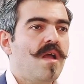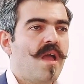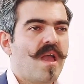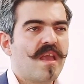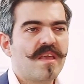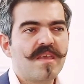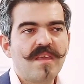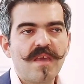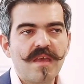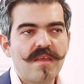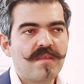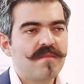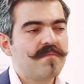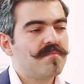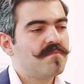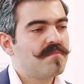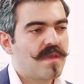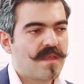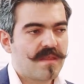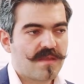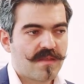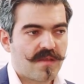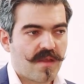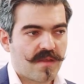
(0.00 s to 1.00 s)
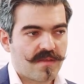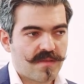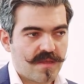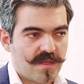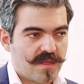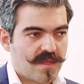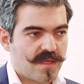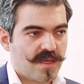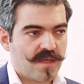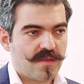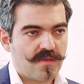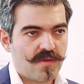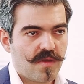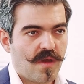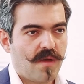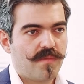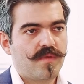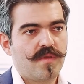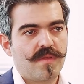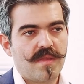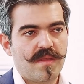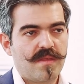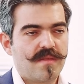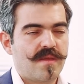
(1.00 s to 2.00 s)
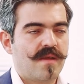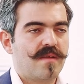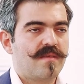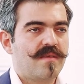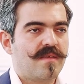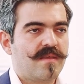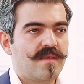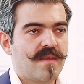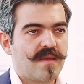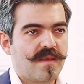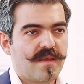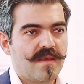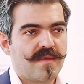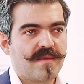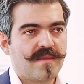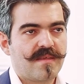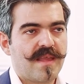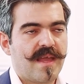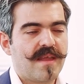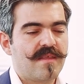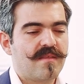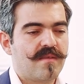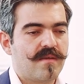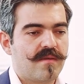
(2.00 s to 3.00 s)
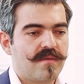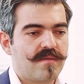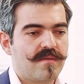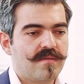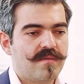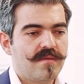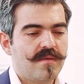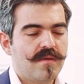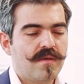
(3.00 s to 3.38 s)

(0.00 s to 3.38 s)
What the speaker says: Again, it's not going to get you up to the 30-second standard,